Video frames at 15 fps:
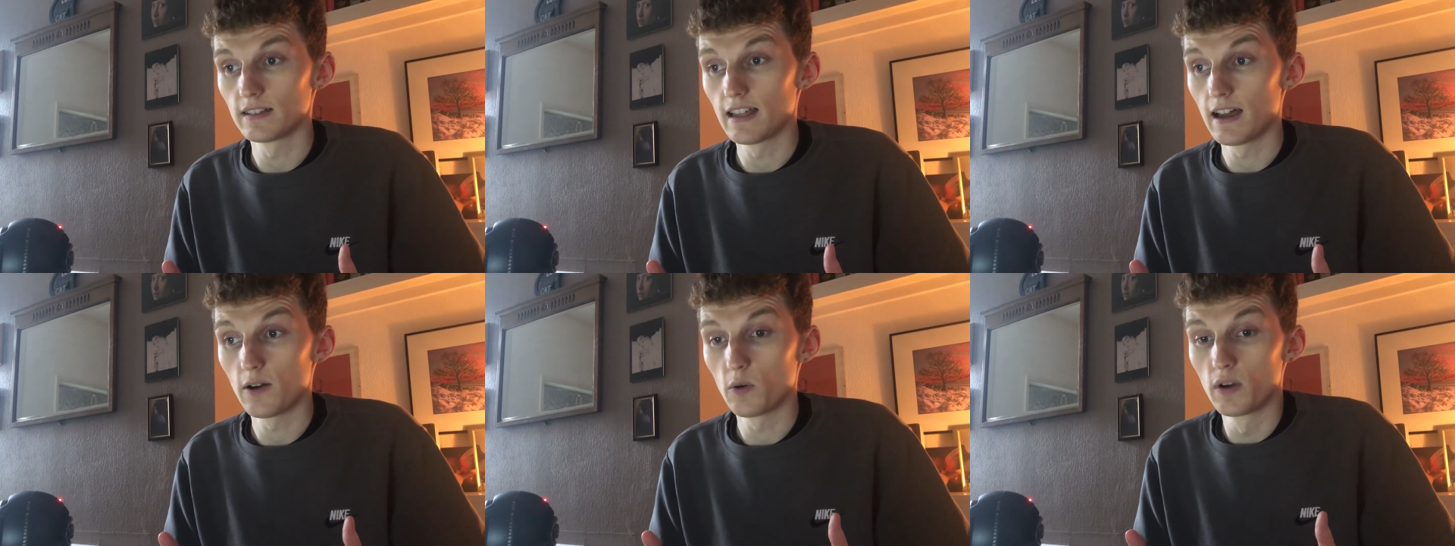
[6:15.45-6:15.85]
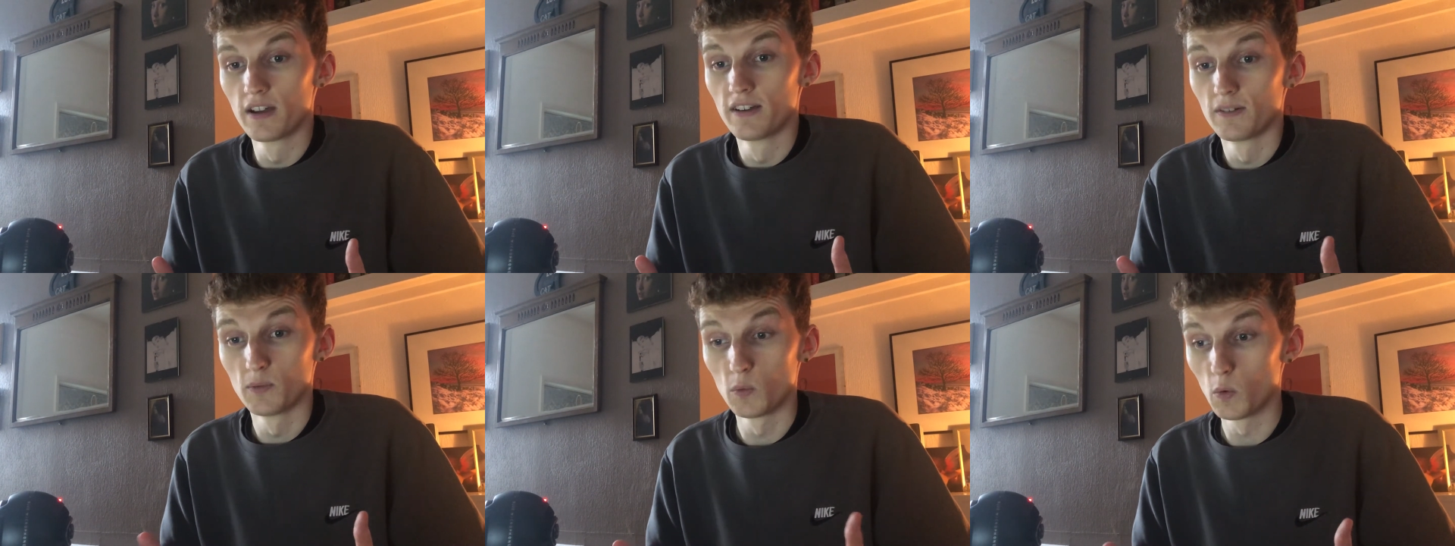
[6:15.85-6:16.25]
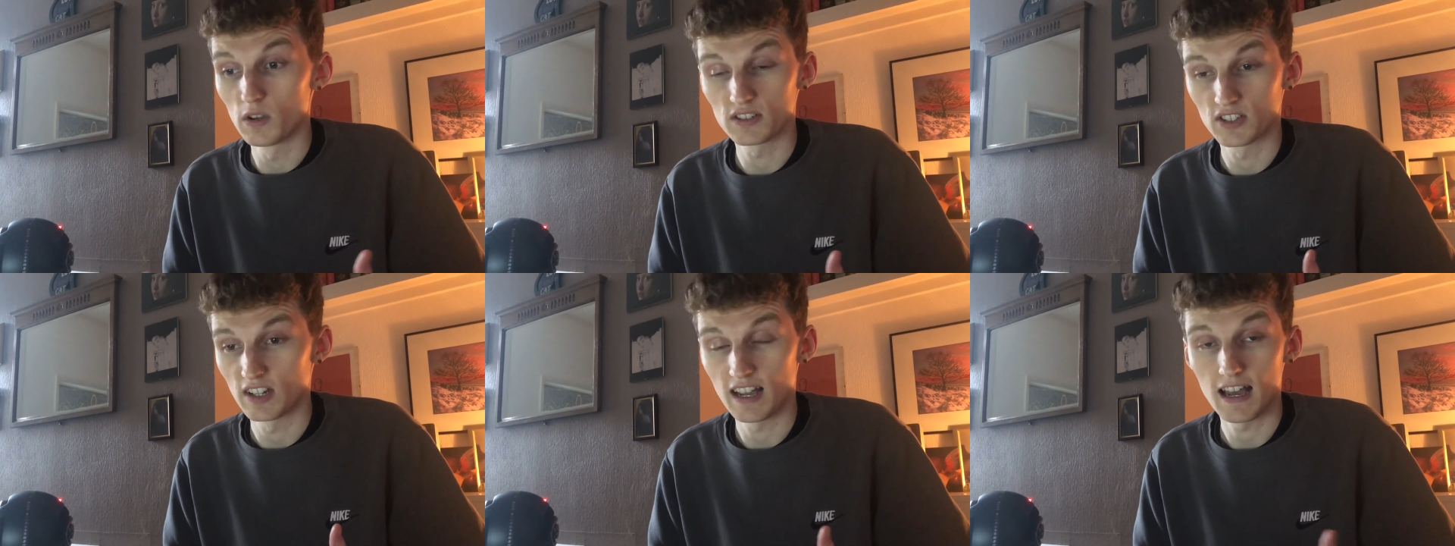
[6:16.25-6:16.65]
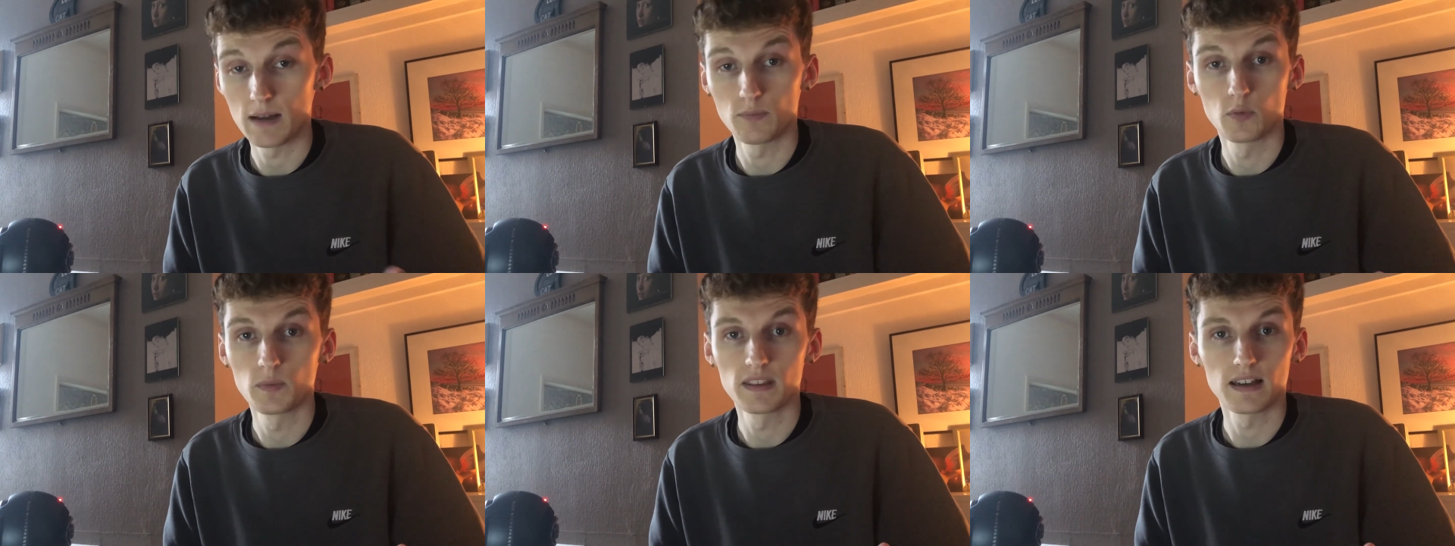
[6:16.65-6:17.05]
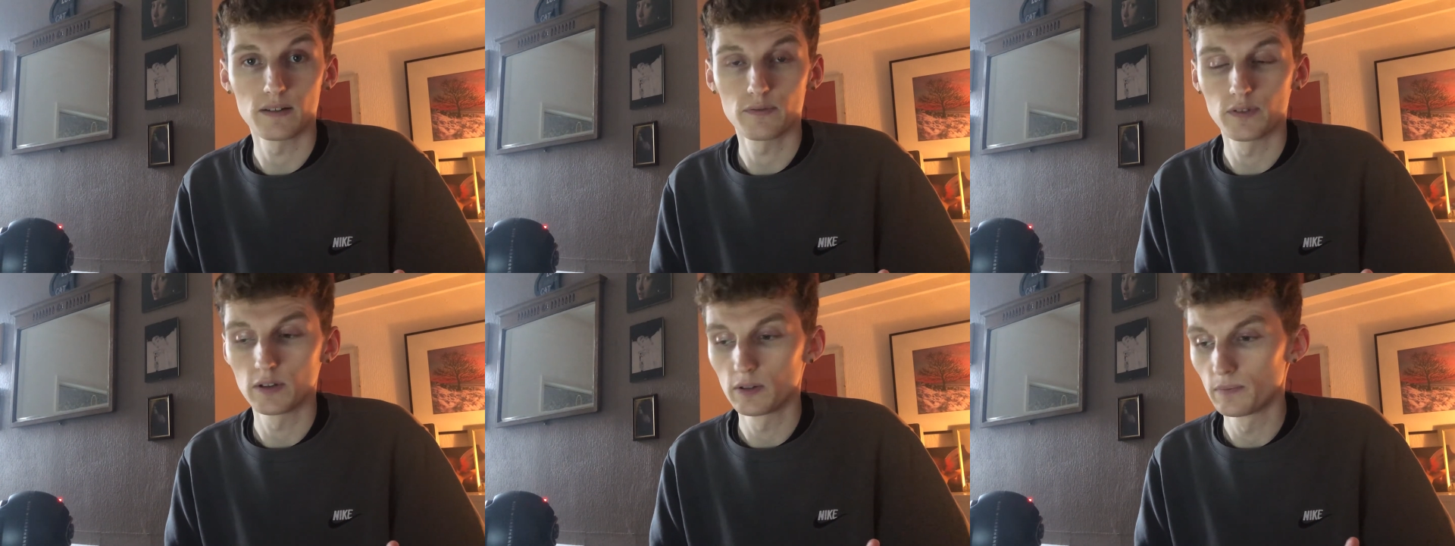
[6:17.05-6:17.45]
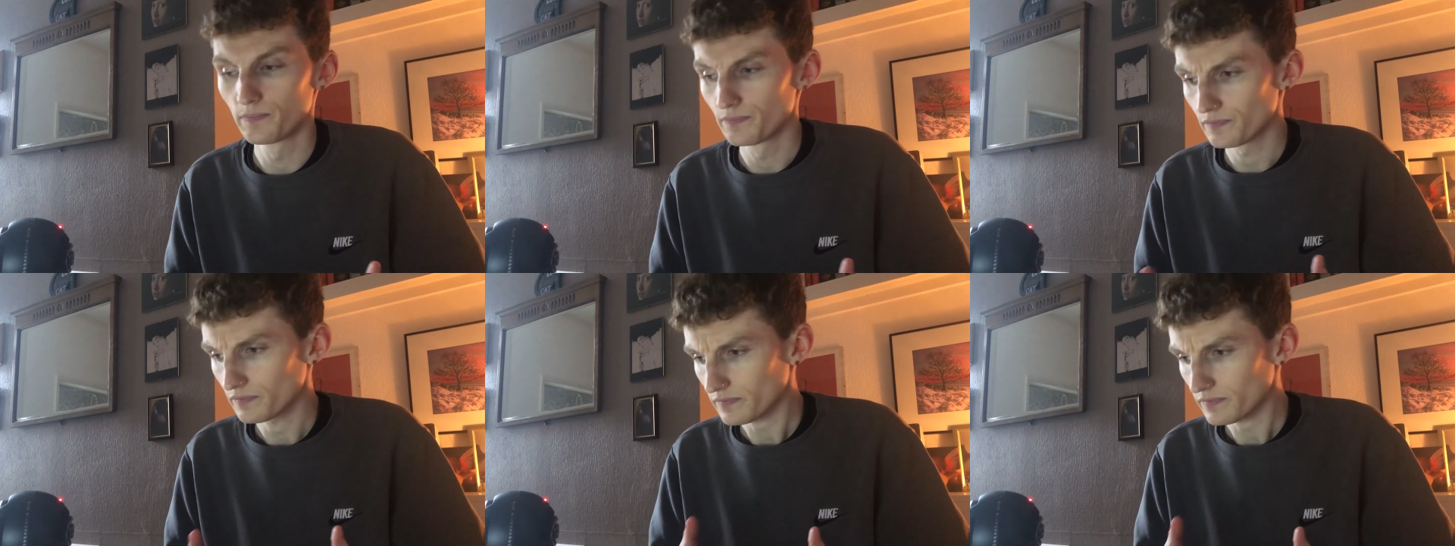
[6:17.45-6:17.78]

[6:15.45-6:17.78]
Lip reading: now what's going to happen with that film.